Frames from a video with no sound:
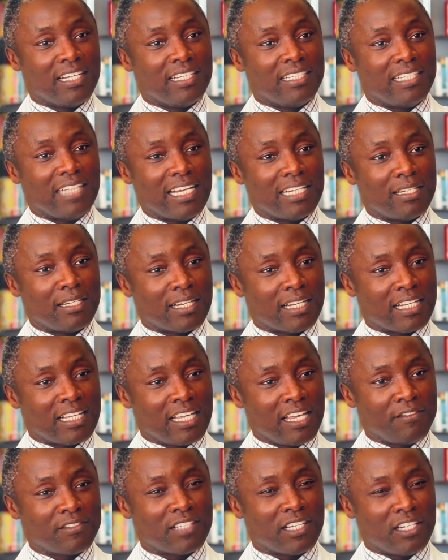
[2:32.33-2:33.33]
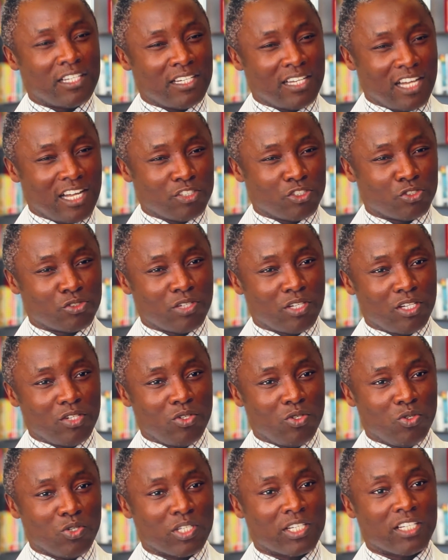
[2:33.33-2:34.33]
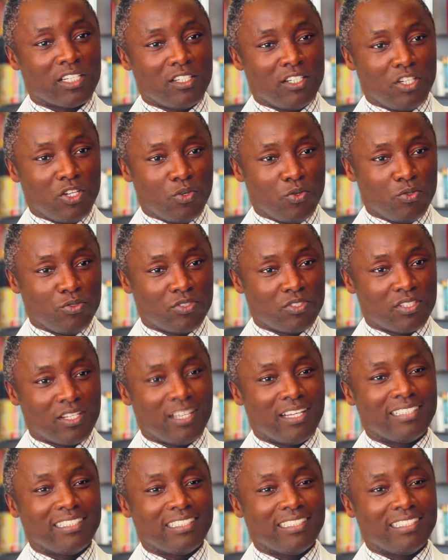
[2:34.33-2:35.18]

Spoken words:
that gives a natural looking nose